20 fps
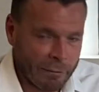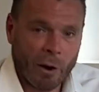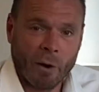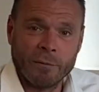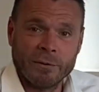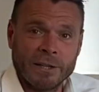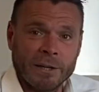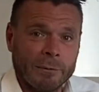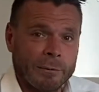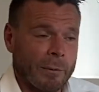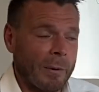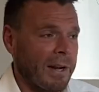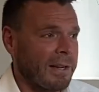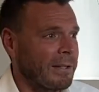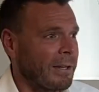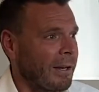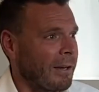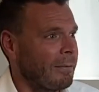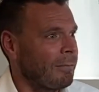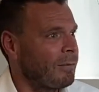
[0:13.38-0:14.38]
Obviously as we
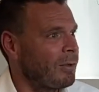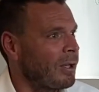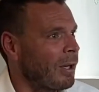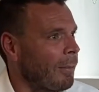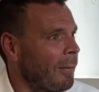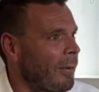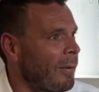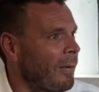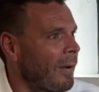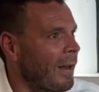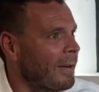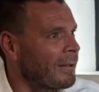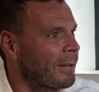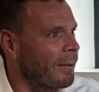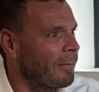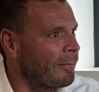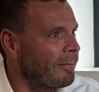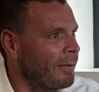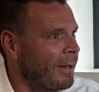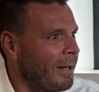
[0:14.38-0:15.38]
enter summer, we've had
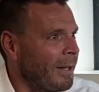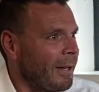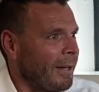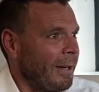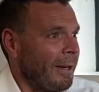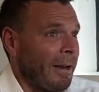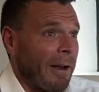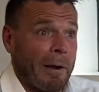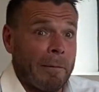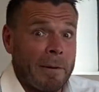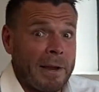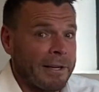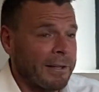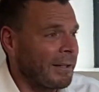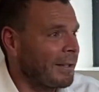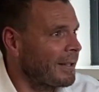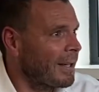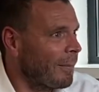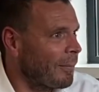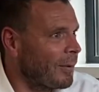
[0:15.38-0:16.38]
some amazing
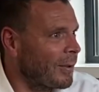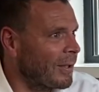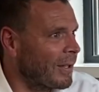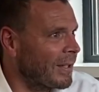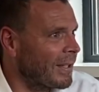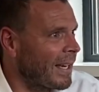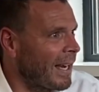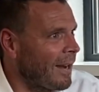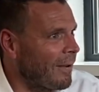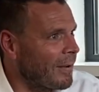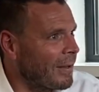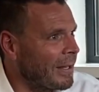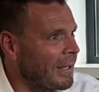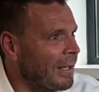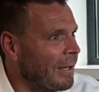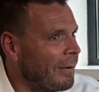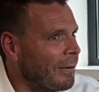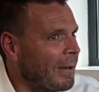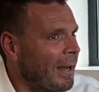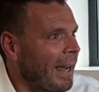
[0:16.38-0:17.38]
temperatures here in
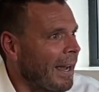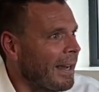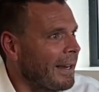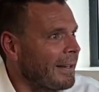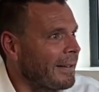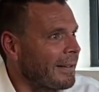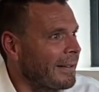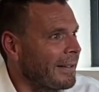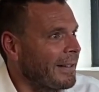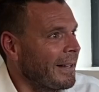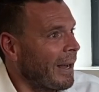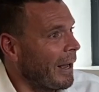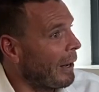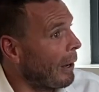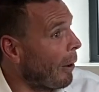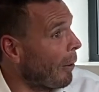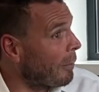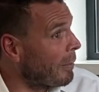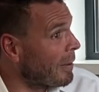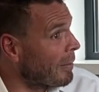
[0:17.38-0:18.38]
the UK. A
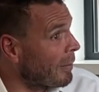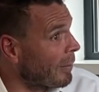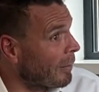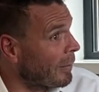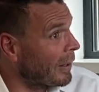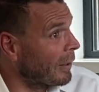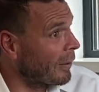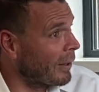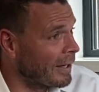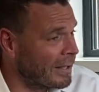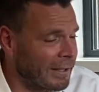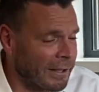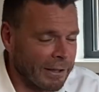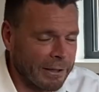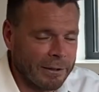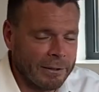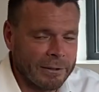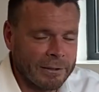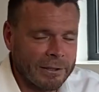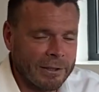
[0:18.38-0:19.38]
lot of people will be looking
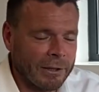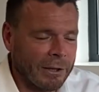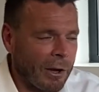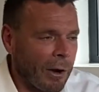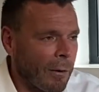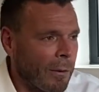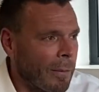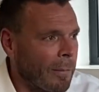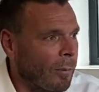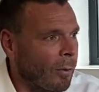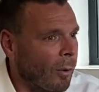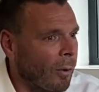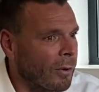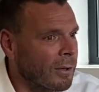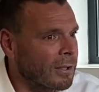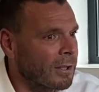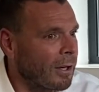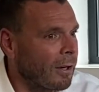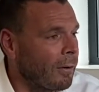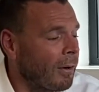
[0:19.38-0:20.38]
to go abroad,
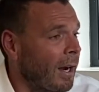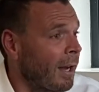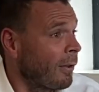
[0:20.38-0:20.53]
so I